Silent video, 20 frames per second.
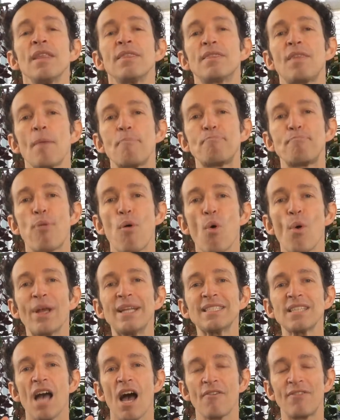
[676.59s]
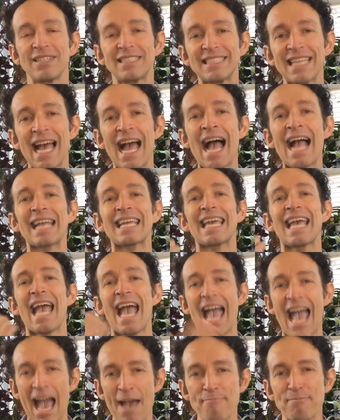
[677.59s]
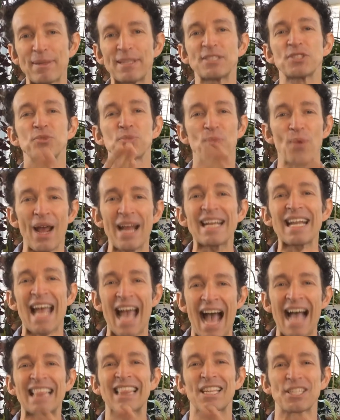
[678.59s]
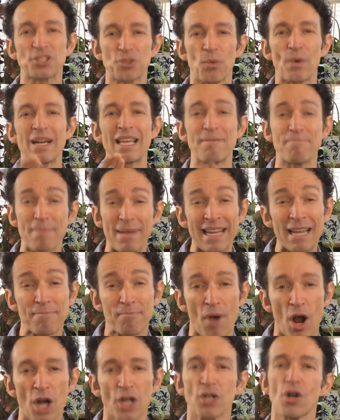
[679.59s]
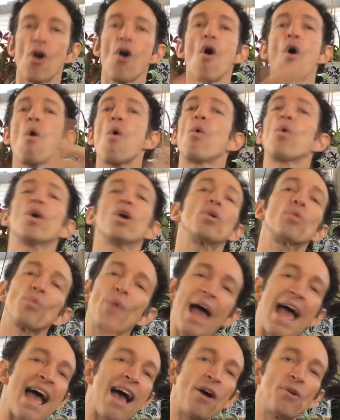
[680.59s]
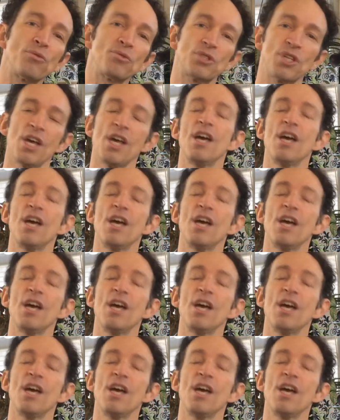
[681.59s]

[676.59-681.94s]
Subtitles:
the point of attack happens right at the 20-minute mark or around